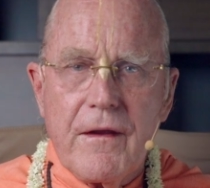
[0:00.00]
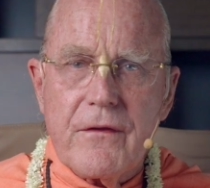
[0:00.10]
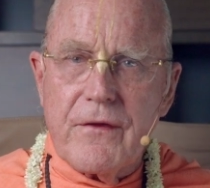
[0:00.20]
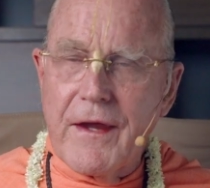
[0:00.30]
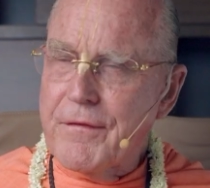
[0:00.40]

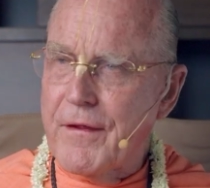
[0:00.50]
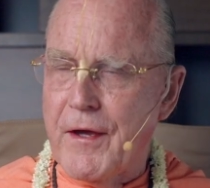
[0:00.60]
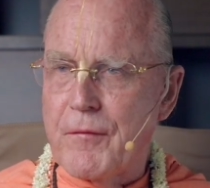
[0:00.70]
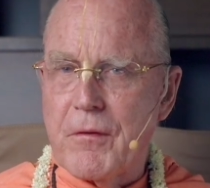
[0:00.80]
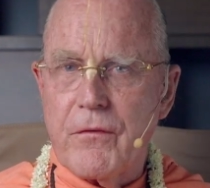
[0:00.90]
saying
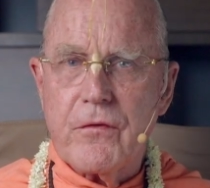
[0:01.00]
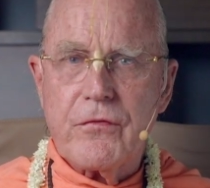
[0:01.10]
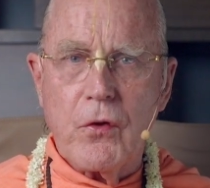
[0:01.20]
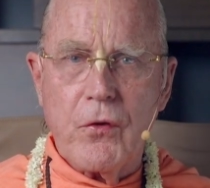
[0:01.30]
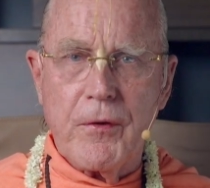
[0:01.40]
that, Mother
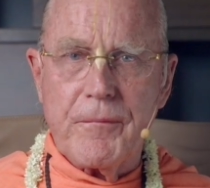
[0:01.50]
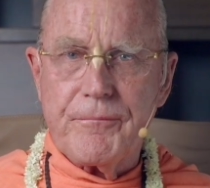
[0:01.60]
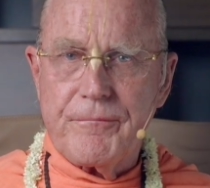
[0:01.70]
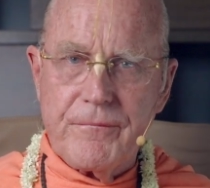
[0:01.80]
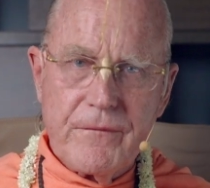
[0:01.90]
Yasoda
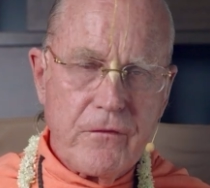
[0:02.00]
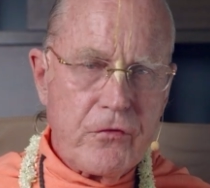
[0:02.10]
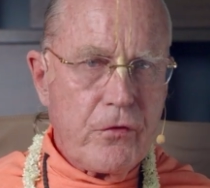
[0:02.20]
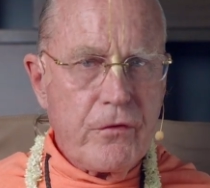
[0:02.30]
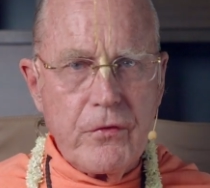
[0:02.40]

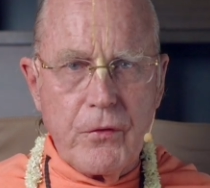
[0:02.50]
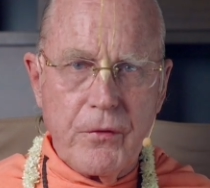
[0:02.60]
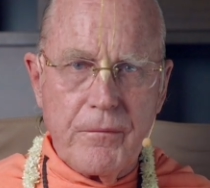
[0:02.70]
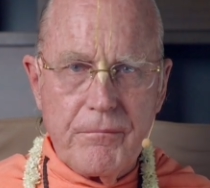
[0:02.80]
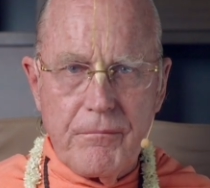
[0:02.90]
turned to
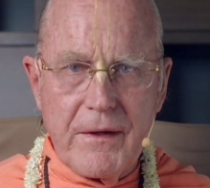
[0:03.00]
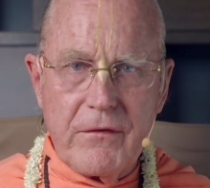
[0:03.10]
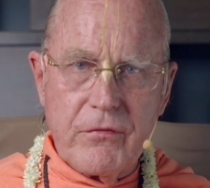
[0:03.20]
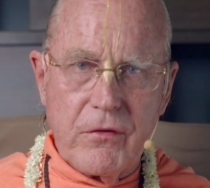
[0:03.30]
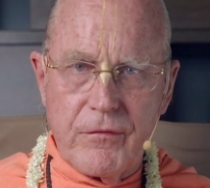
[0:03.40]
her
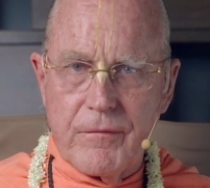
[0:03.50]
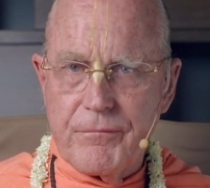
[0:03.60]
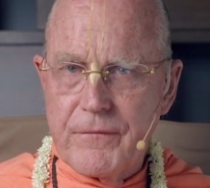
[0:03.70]
maidservant